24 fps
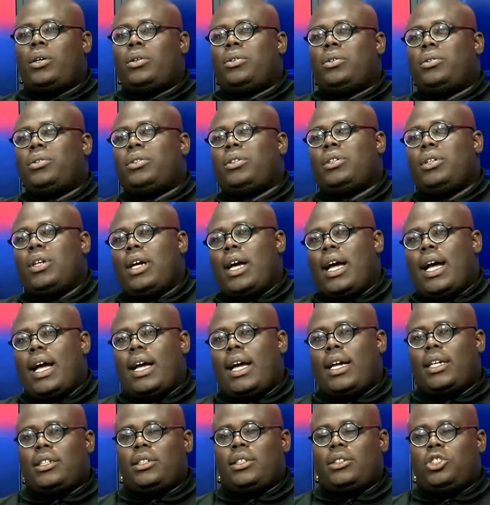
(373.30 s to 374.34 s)
Well,
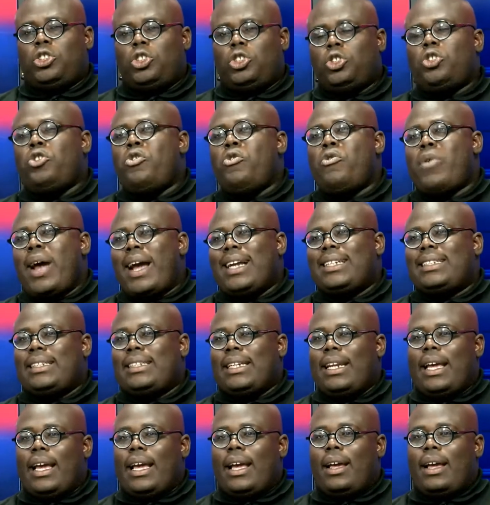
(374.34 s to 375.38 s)
you
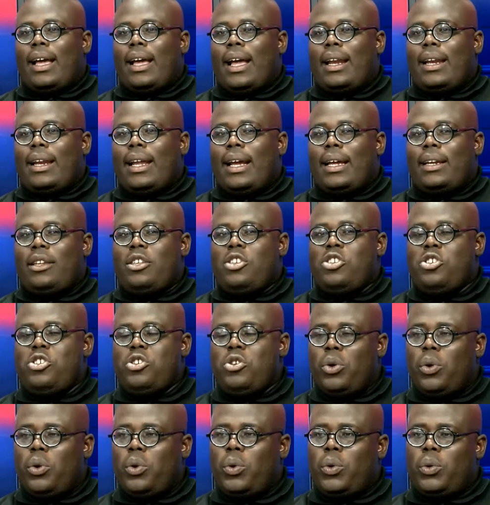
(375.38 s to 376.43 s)
writing it and then
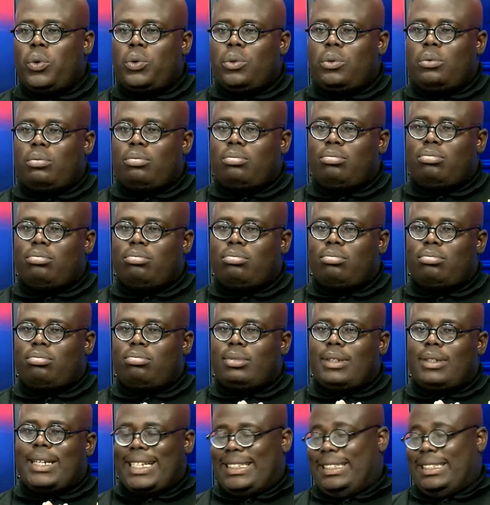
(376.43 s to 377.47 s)
you
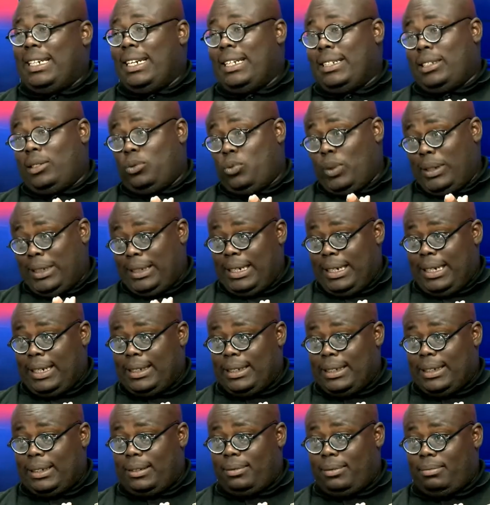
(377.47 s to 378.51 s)
getting it
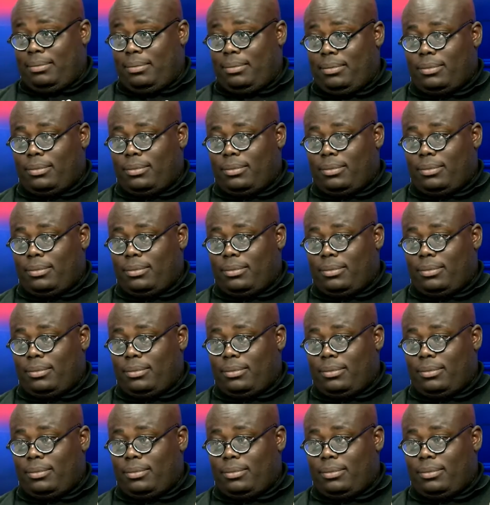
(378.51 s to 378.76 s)
witnessed.